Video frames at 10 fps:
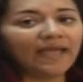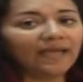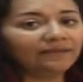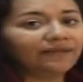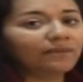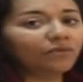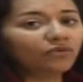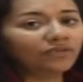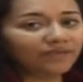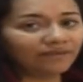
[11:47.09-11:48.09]
And
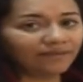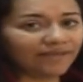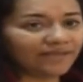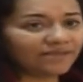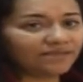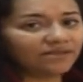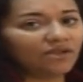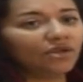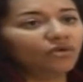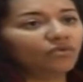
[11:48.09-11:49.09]
ammonia gas,
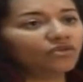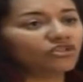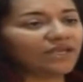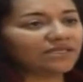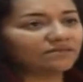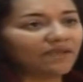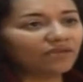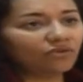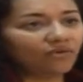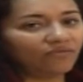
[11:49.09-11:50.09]
which is
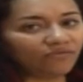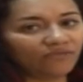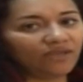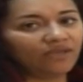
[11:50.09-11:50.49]
made of